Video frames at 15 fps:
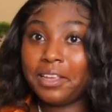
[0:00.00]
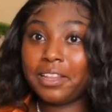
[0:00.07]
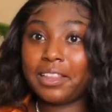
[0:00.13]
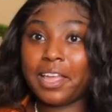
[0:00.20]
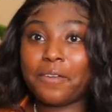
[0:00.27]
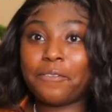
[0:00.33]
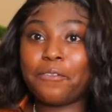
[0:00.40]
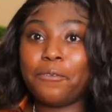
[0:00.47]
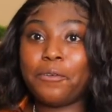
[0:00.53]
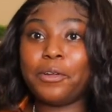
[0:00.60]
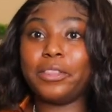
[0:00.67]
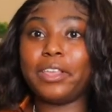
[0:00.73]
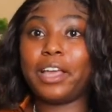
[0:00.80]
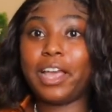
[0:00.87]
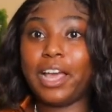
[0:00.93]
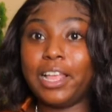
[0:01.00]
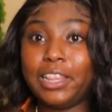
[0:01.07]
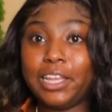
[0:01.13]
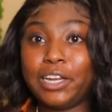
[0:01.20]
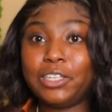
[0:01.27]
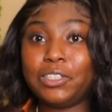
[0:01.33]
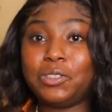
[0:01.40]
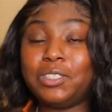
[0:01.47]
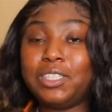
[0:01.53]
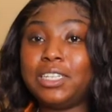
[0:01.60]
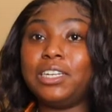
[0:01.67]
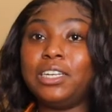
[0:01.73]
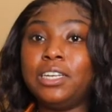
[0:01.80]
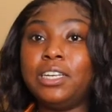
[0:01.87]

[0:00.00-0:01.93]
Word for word: Like, for real, the color, do you see?